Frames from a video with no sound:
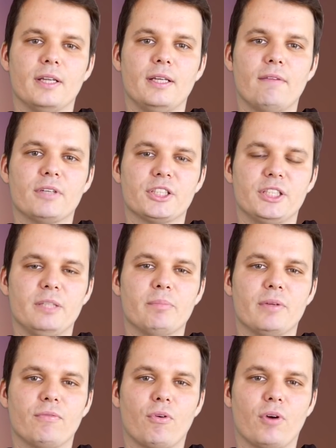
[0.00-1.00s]
never seen
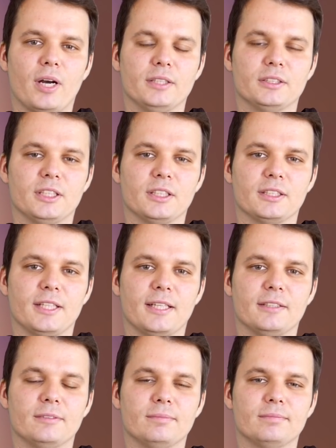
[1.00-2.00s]
before until
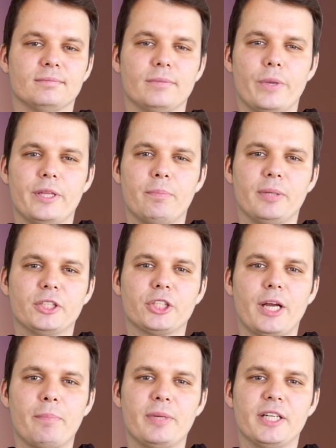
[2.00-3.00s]
then. When the
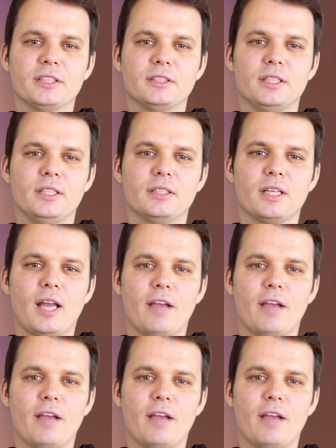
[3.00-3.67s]
picture appeared in the